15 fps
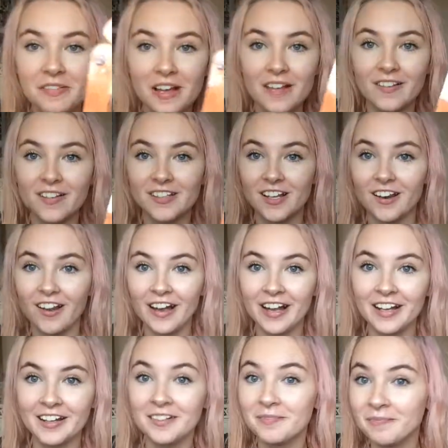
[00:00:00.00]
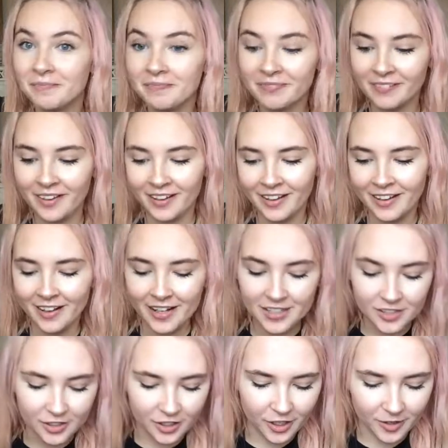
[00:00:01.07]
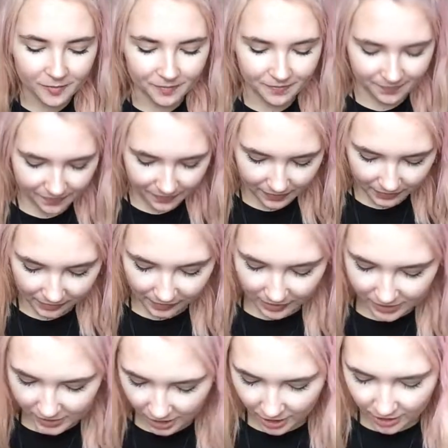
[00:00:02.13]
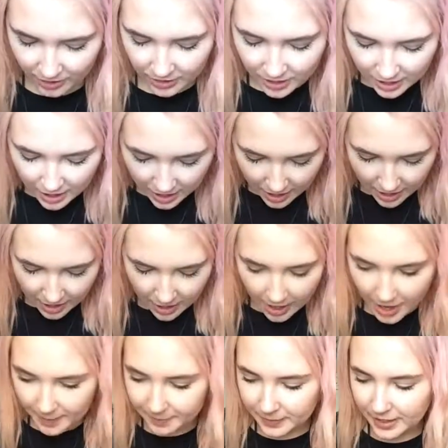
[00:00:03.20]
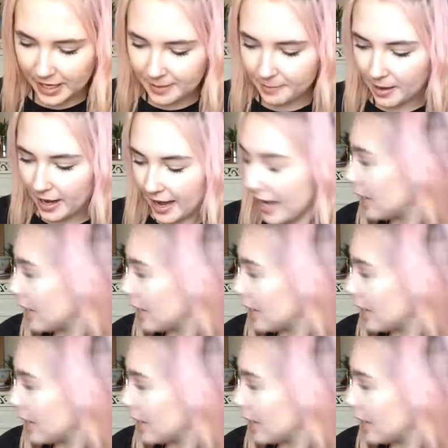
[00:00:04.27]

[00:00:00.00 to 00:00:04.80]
in the sunlight. It's cute. So I'm getting my